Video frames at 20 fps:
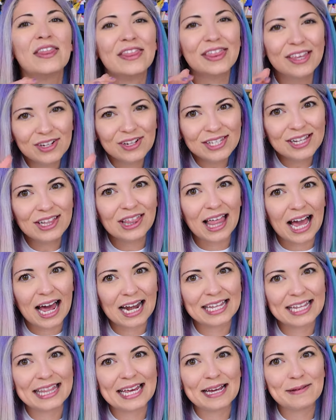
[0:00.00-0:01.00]
there's a
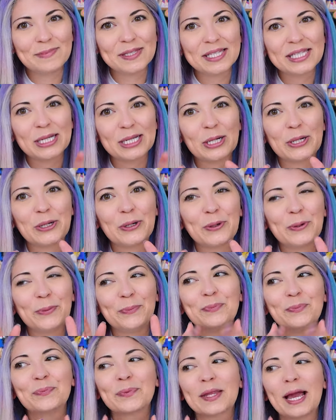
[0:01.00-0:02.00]
lot of them.
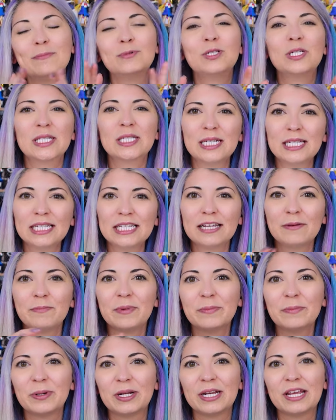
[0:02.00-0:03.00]
So I'm just gonna save
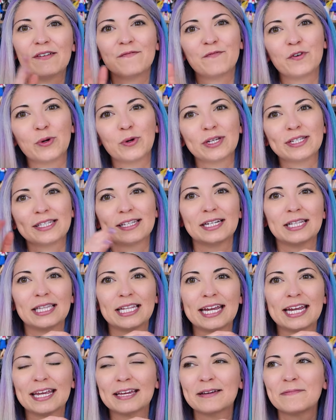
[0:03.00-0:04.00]
my money and focus on
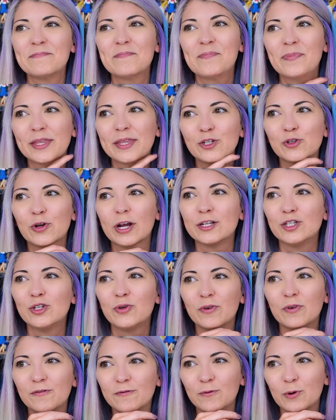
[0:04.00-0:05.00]
like trying
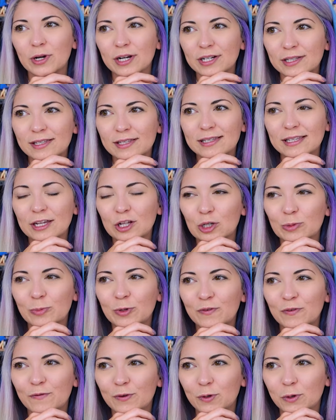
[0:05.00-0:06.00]
to afford the Sailor
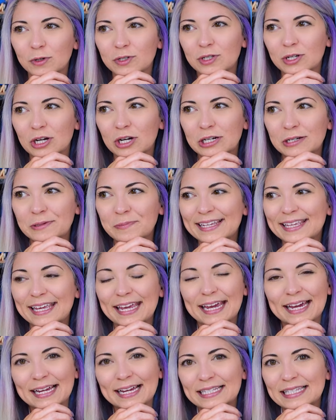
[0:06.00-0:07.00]
Moon bulk doll.
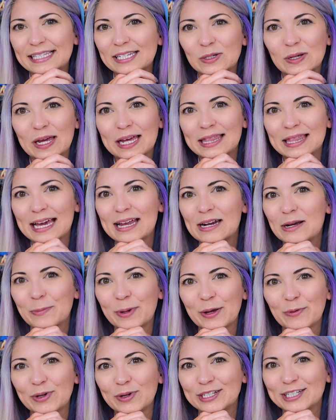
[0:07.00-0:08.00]
Yeah, I still got that on
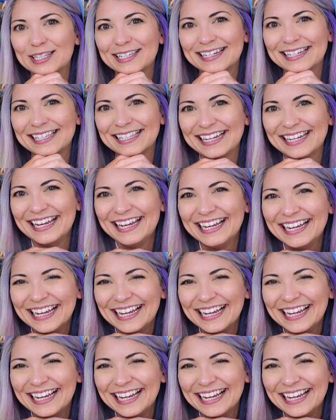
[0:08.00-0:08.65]
my wish list.